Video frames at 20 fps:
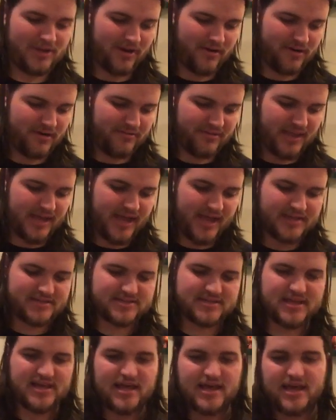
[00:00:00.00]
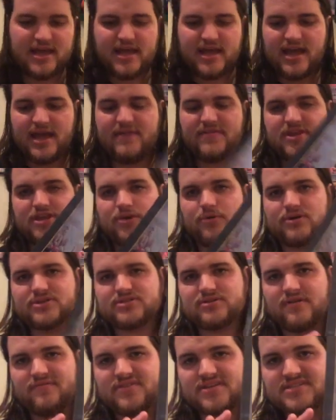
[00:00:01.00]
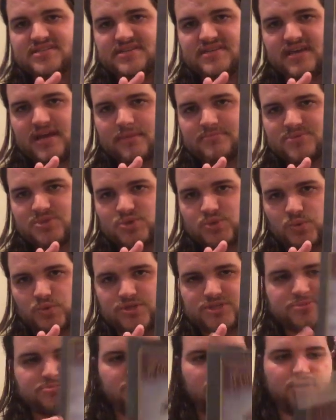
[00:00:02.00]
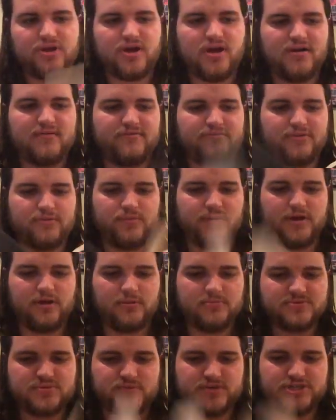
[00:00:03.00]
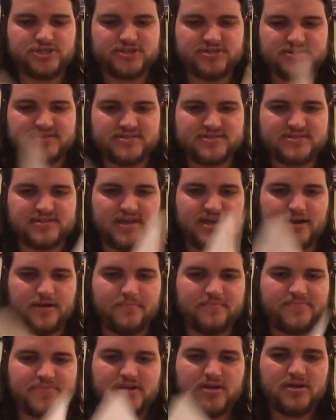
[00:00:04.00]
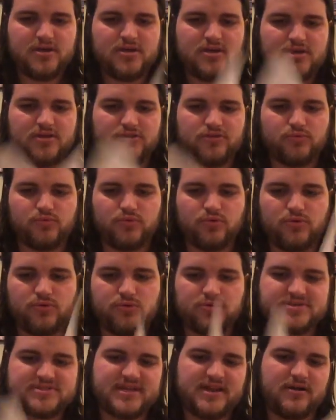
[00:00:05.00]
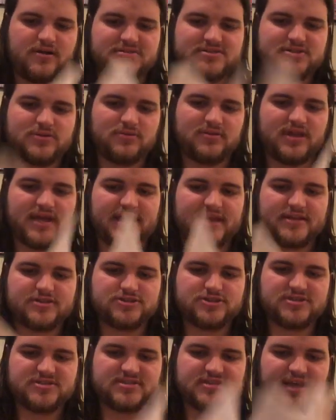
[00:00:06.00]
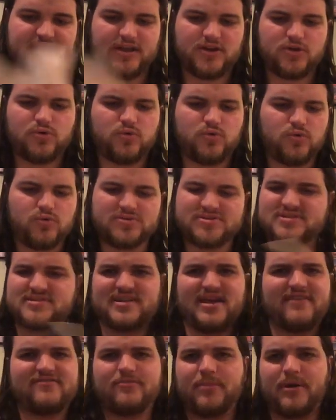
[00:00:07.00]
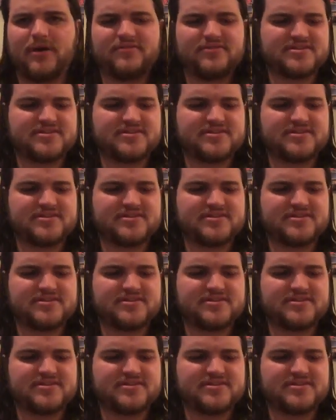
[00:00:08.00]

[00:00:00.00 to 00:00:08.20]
on the eyes. And then you also have the DM source book of the Realms, which is the rules and also just cool stuff about the